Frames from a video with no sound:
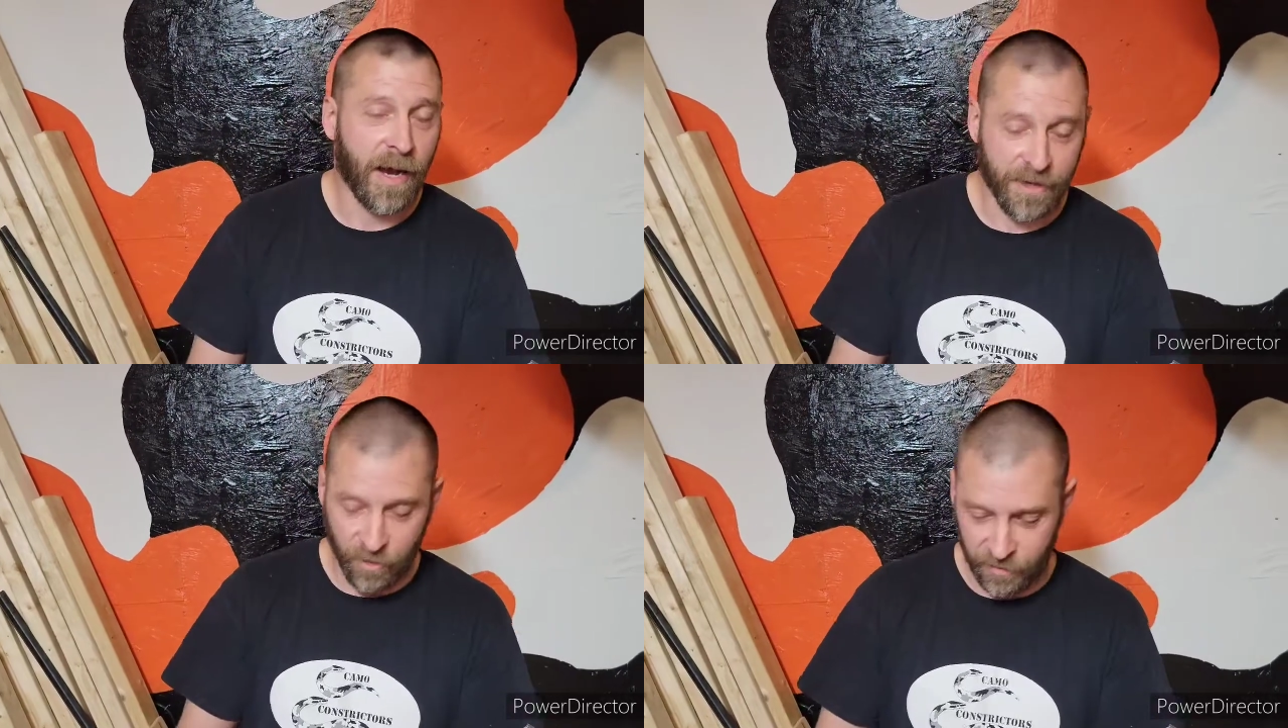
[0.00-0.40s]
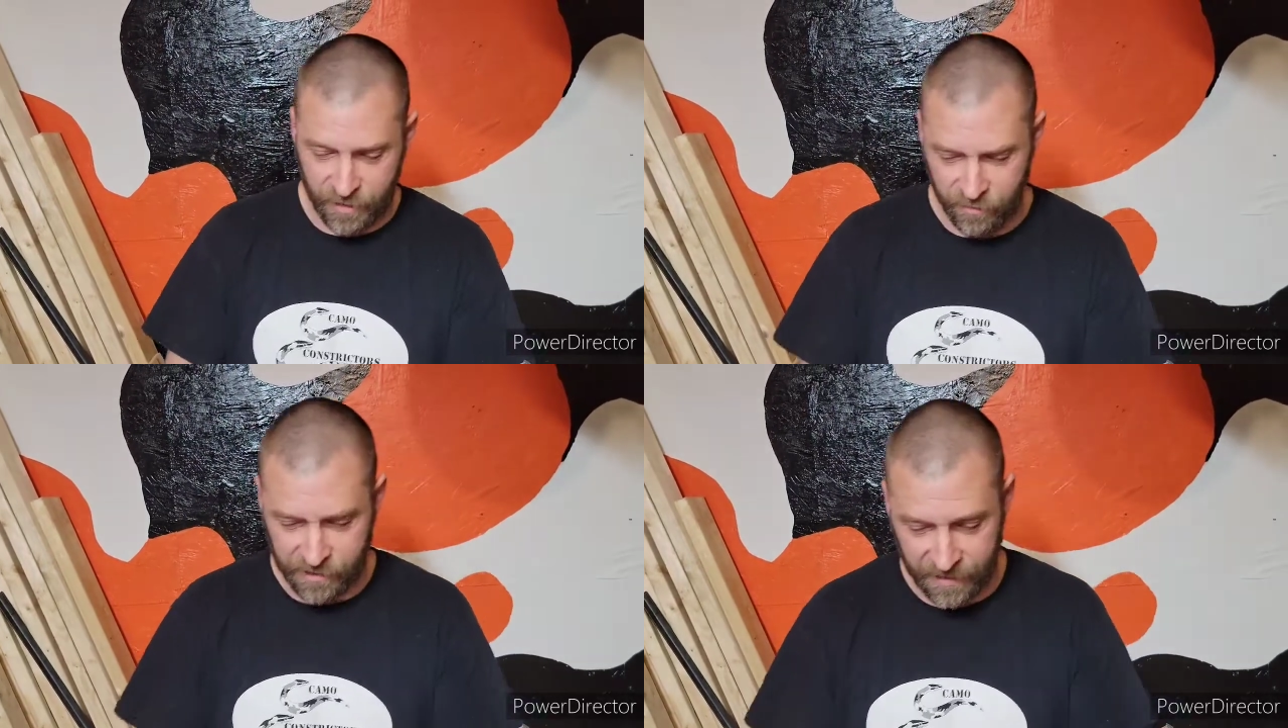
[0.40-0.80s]
I know
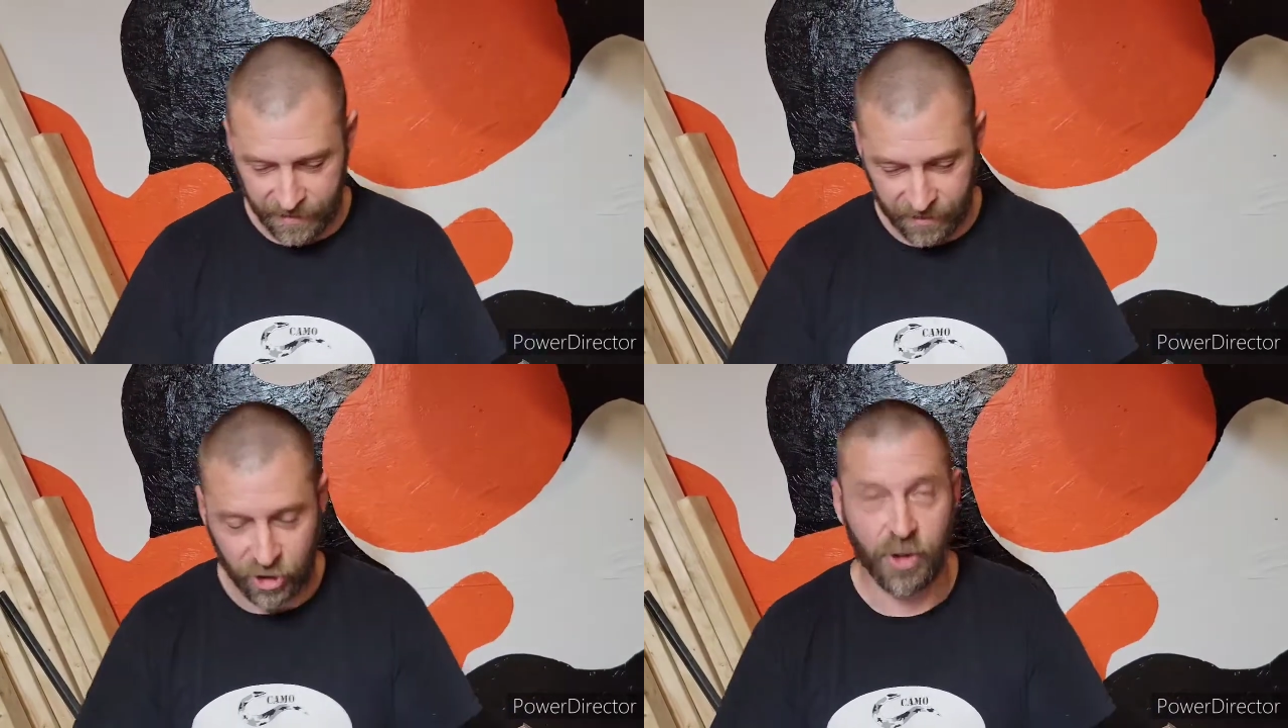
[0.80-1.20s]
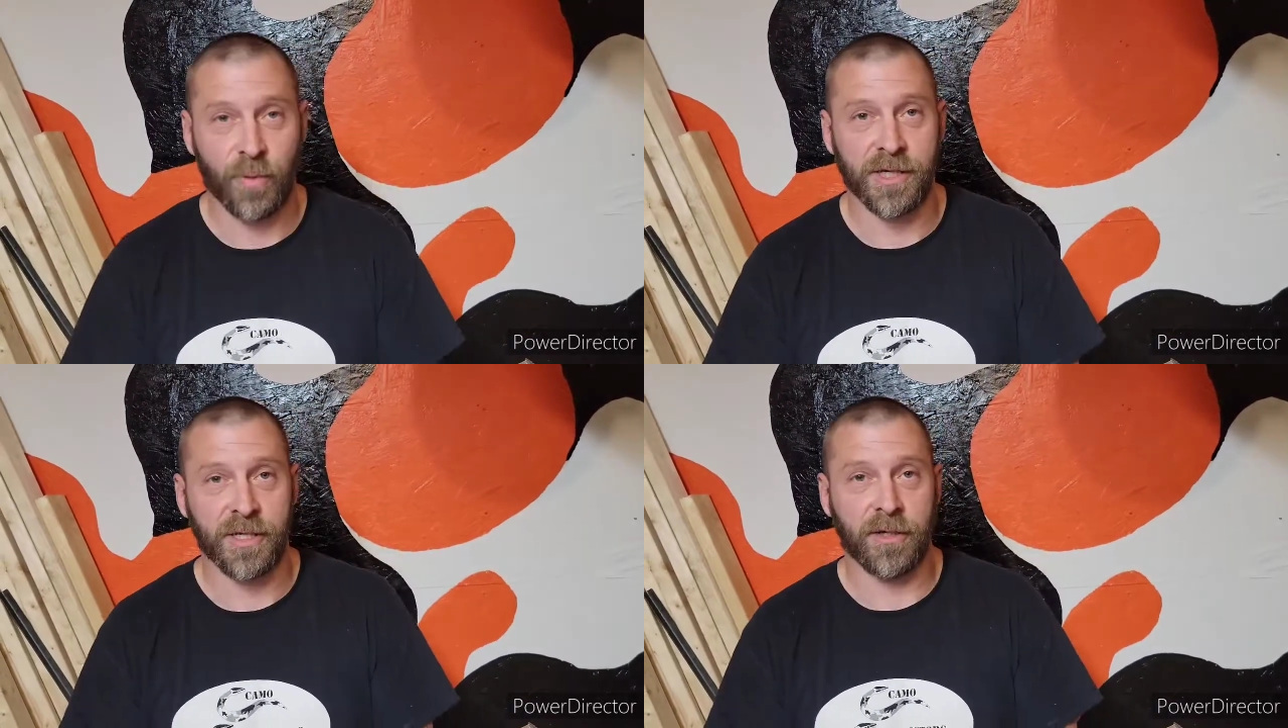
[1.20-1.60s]
he was thinking she
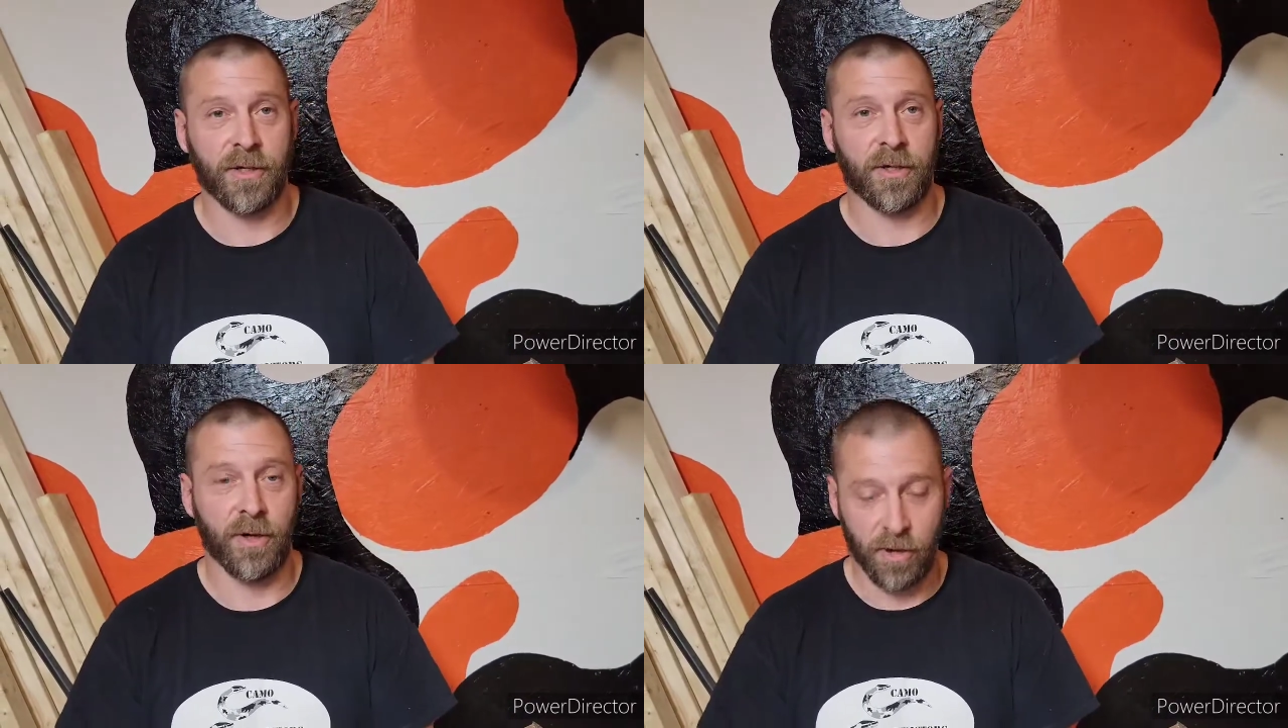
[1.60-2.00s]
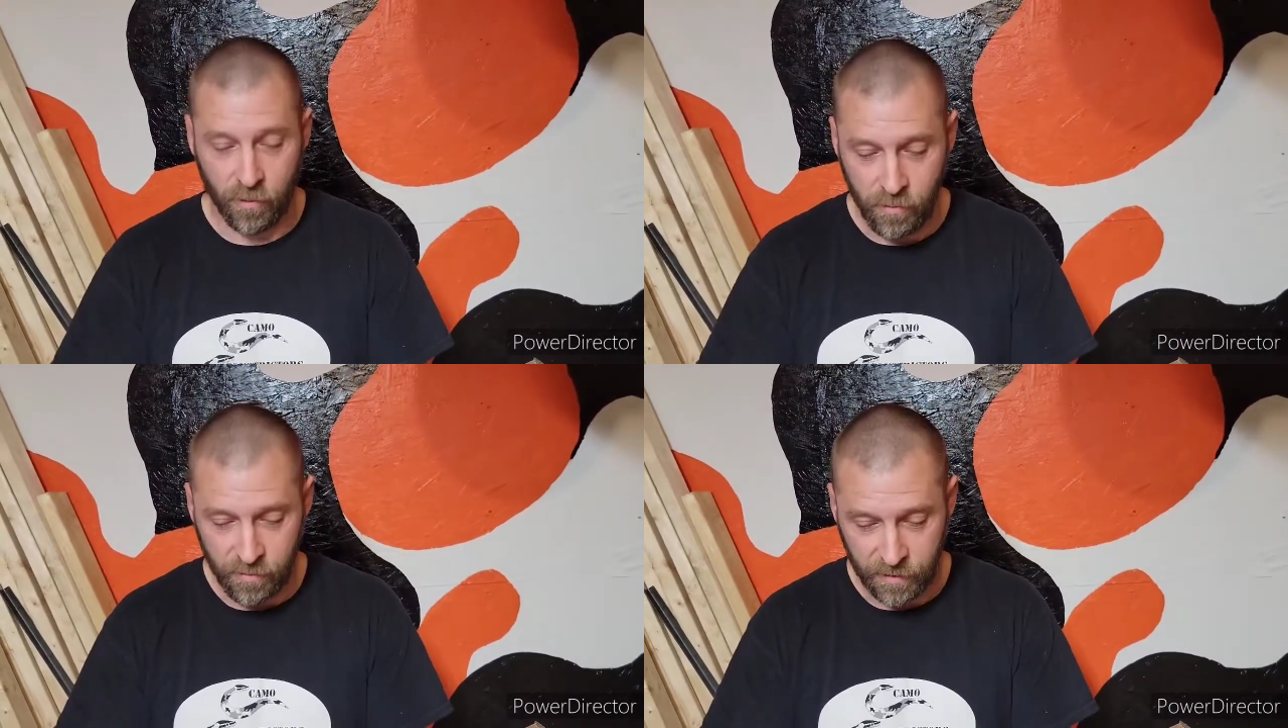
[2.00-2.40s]
wasn't going to
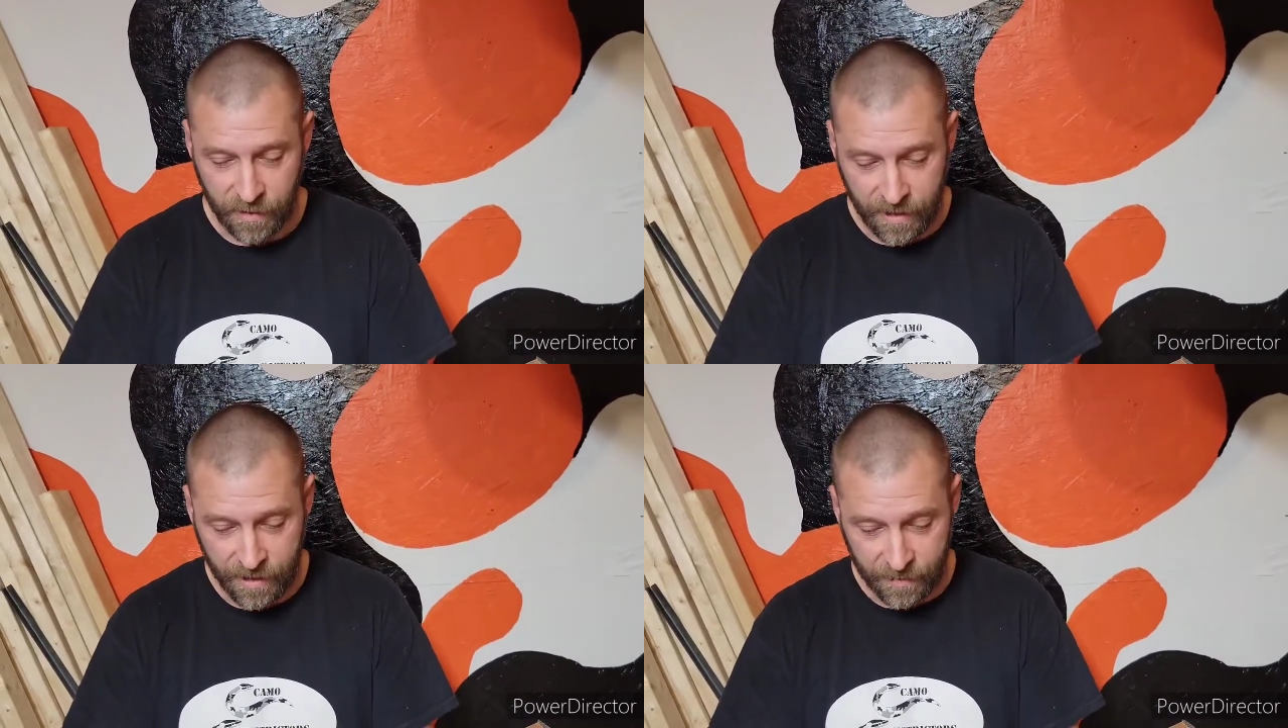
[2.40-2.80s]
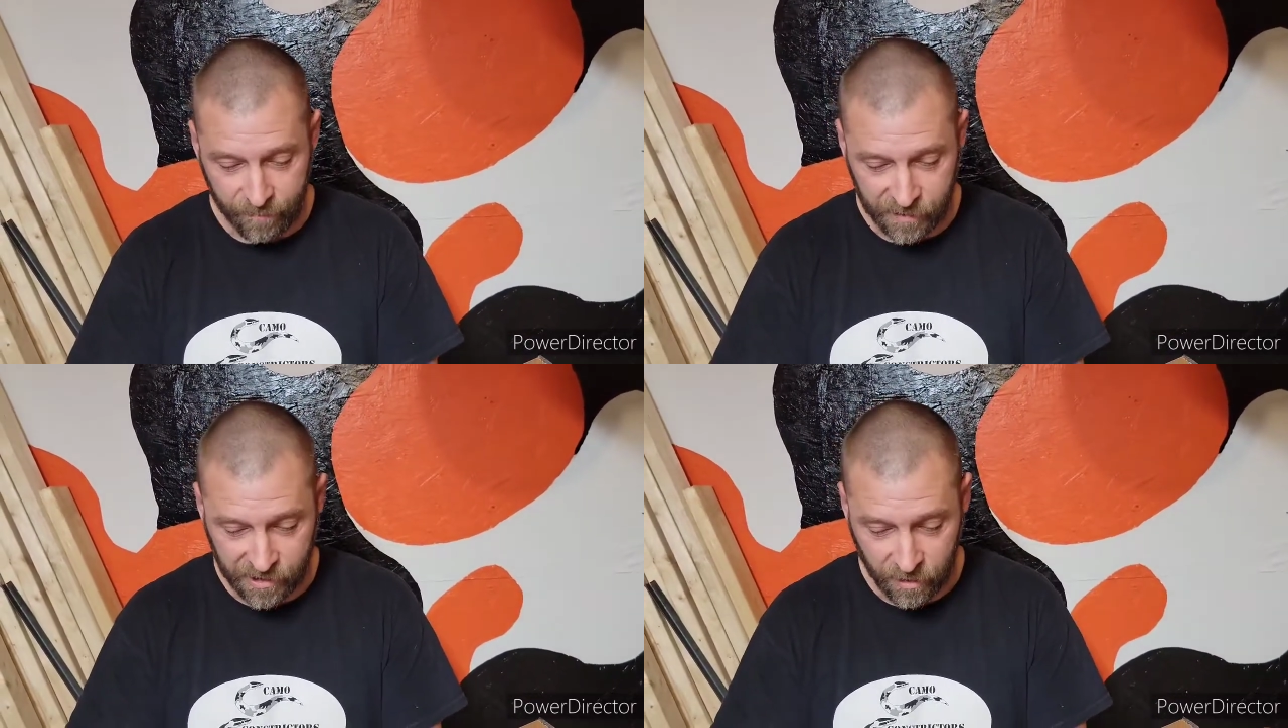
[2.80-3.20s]
go,
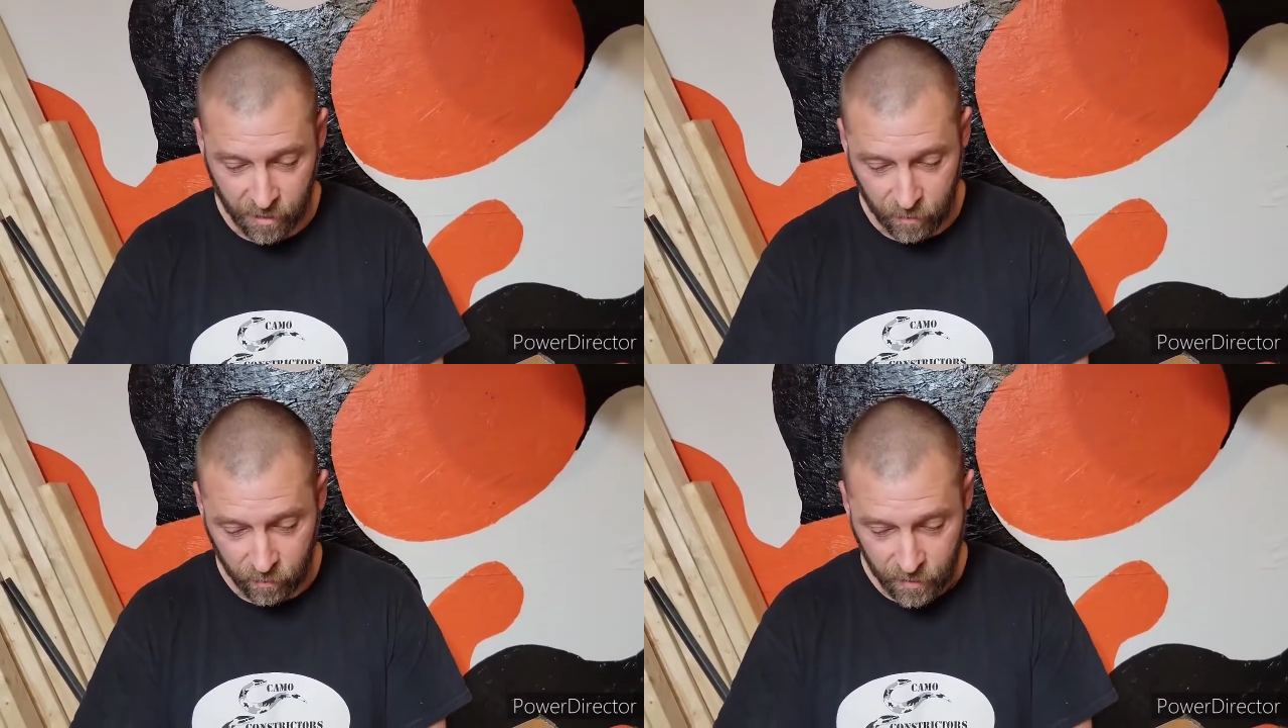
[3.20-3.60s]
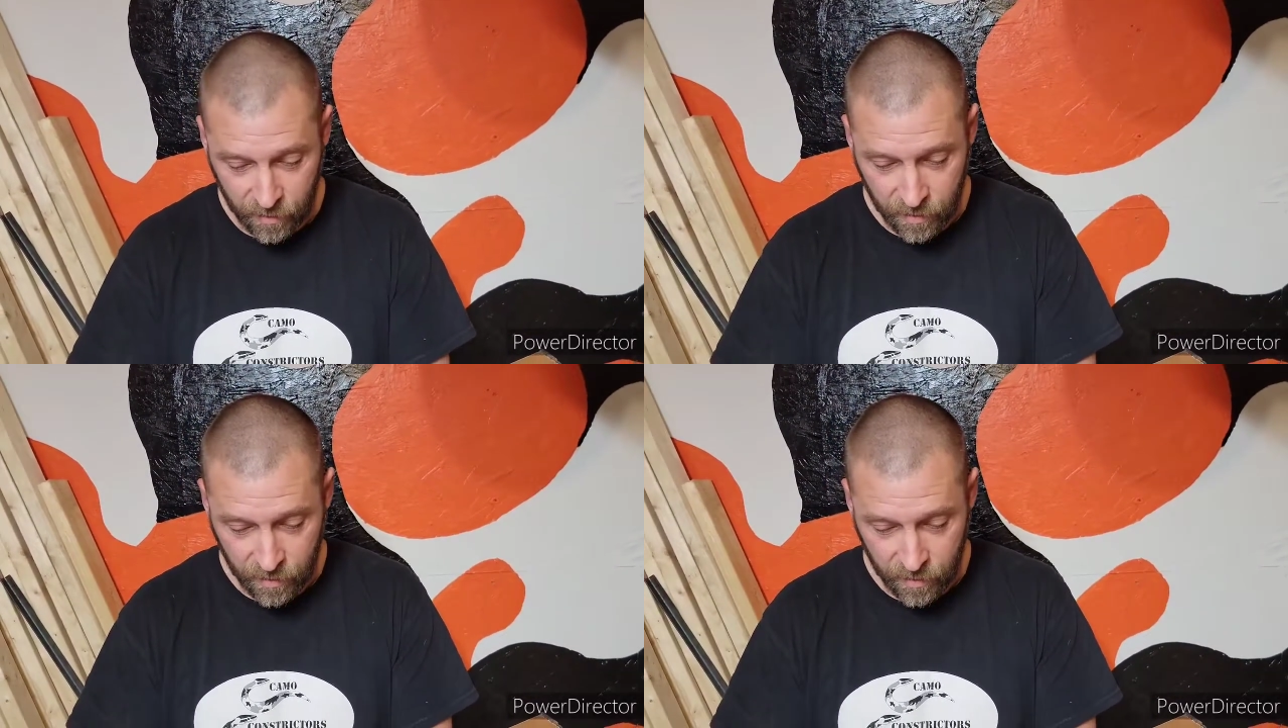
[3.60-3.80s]
um, so